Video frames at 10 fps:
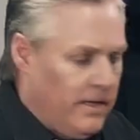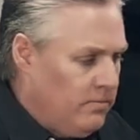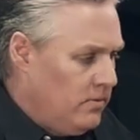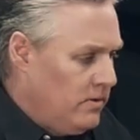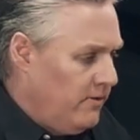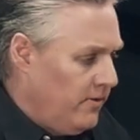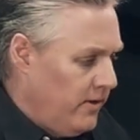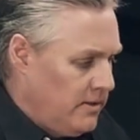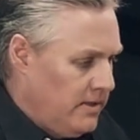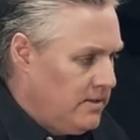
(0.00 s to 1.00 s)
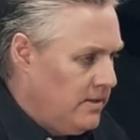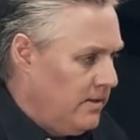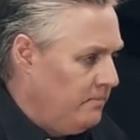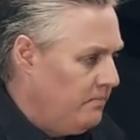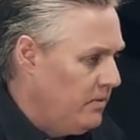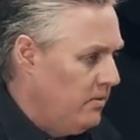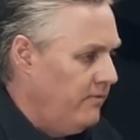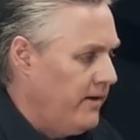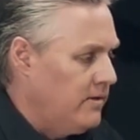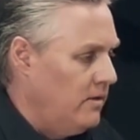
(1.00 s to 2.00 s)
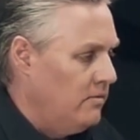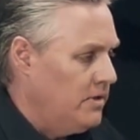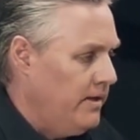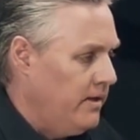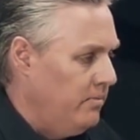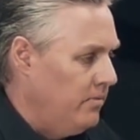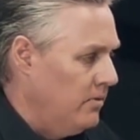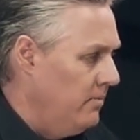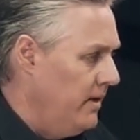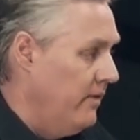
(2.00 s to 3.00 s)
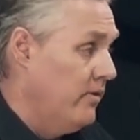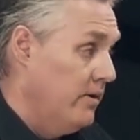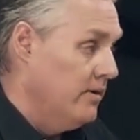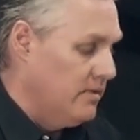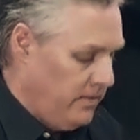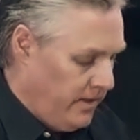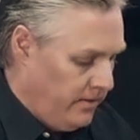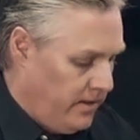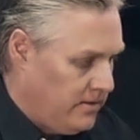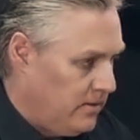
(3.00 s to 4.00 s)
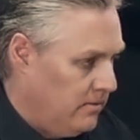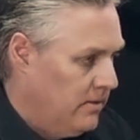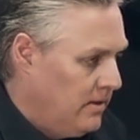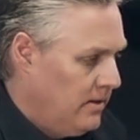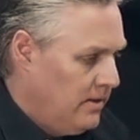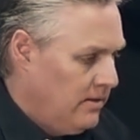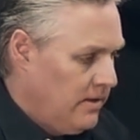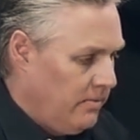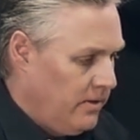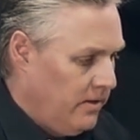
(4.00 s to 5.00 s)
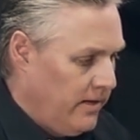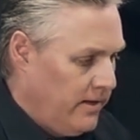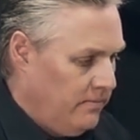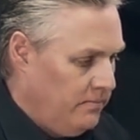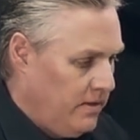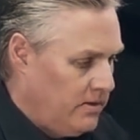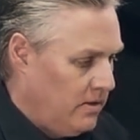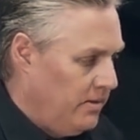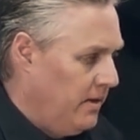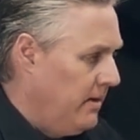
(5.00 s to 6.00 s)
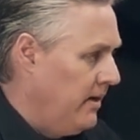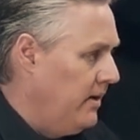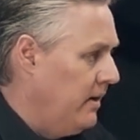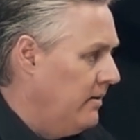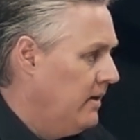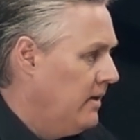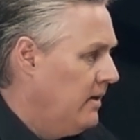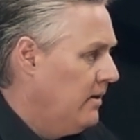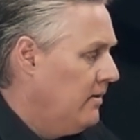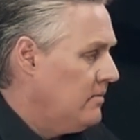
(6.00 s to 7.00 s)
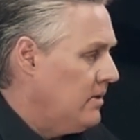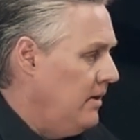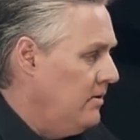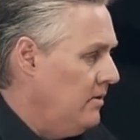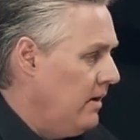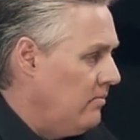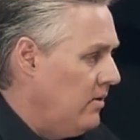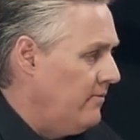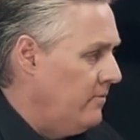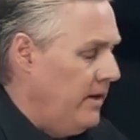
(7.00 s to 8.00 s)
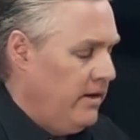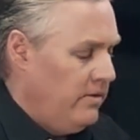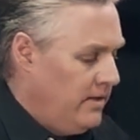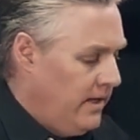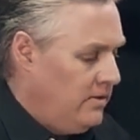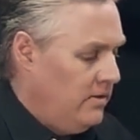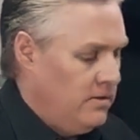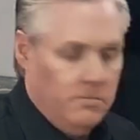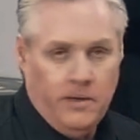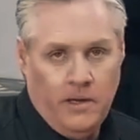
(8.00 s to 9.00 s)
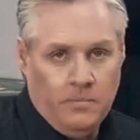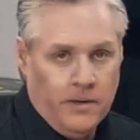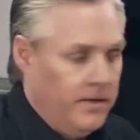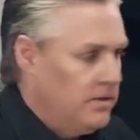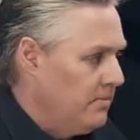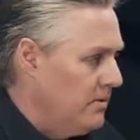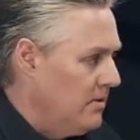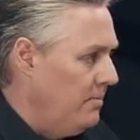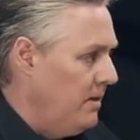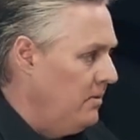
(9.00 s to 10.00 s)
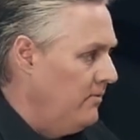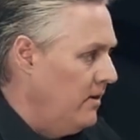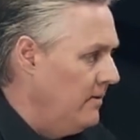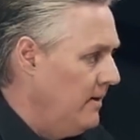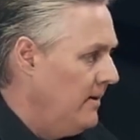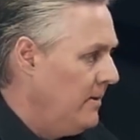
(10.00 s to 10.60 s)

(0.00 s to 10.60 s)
But like we'll do first, let's, well, in fact, I'll show you how to import the media. I've already got some media in here, so I'll get rid of that because I'll bring it back in again. So you can do that right from here. You don't need to use the media page. Up the top here, we've got